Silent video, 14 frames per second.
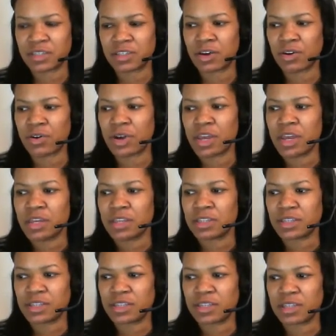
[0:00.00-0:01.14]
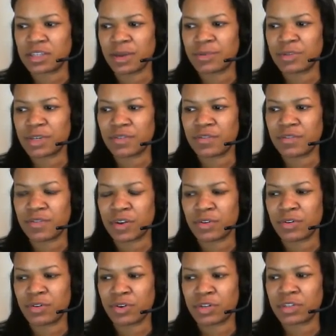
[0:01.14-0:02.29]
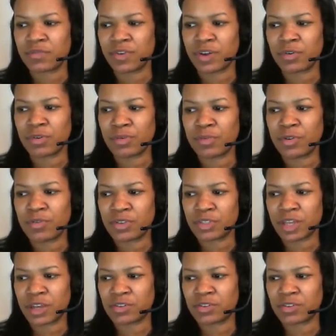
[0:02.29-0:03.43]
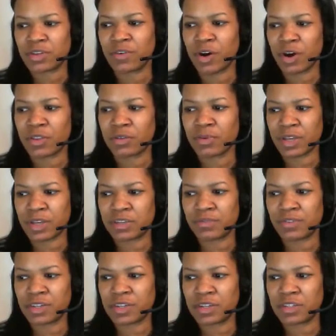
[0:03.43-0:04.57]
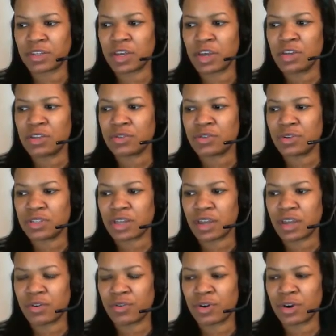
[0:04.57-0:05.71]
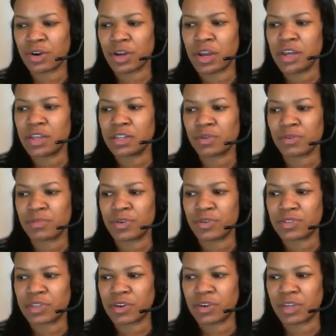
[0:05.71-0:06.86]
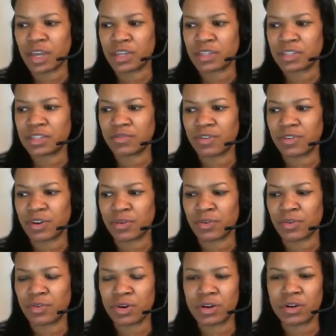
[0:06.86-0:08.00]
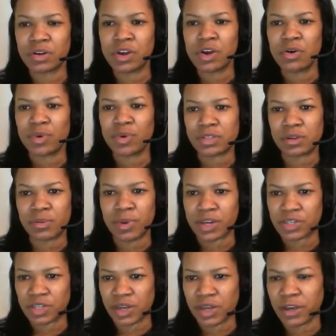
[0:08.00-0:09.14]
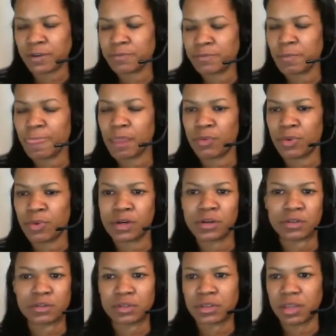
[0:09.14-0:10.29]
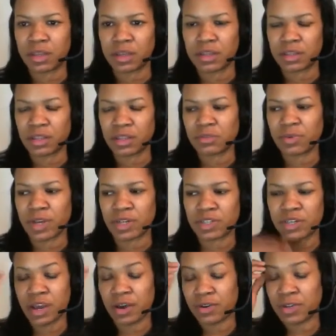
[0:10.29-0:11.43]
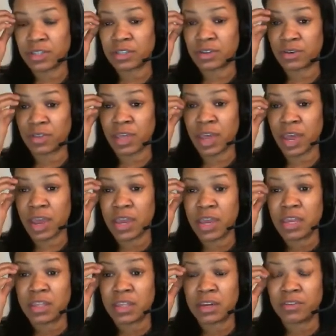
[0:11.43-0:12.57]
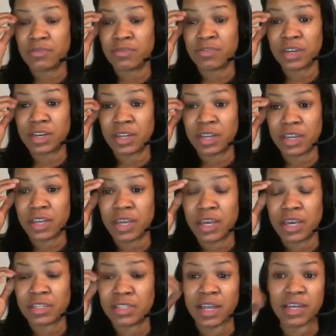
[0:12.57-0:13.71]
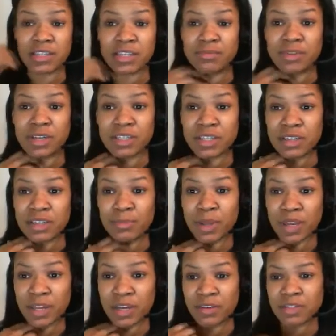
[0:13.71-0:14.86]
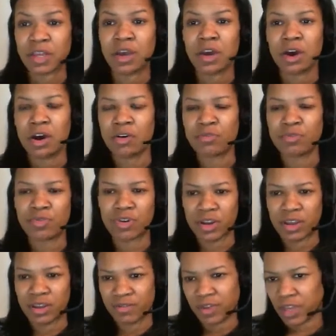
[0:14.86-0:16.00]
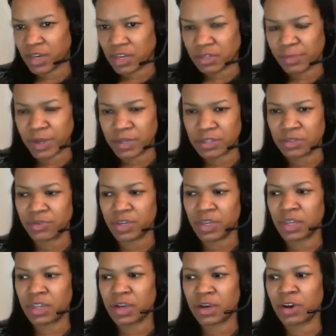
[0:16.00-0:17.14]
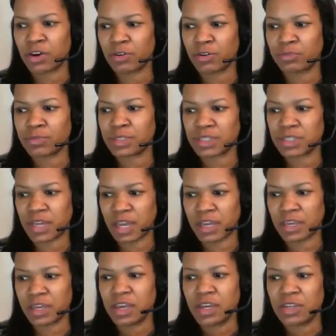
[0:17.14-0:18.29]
So since the inception of the federal courts, federal removal statutes have authorized defendants sued in state court to remove certain cases to federal court. What's the rationale? Well, this rationale is so that the defendant is not subject to the plaintiff's home court advantage by suing in their home state.